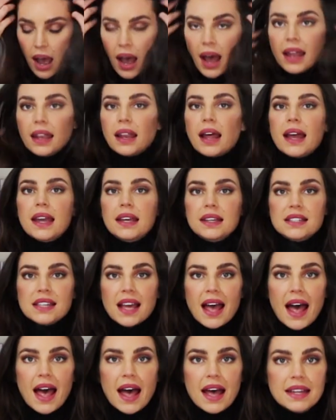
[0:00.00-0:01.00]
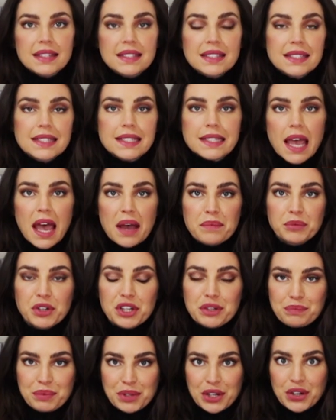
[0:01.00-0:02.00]
I like to add
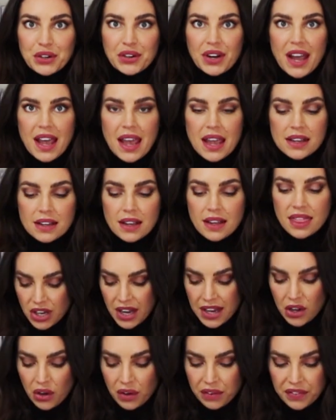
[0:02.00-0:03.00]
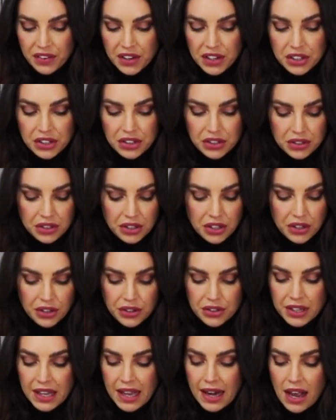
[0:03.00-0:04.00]
tamarind puree. I often,
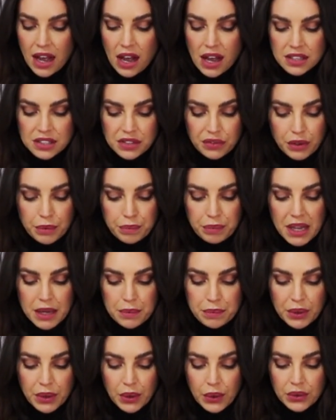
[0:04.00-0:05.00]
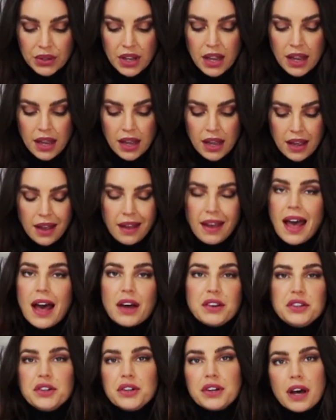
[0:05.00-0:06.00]
get asked from people,
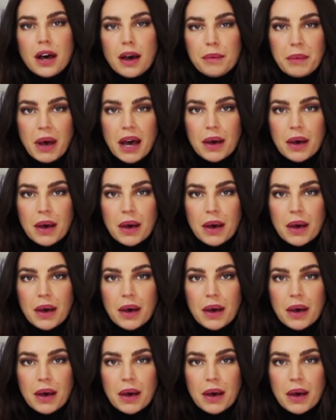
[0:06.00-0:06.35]
how do you come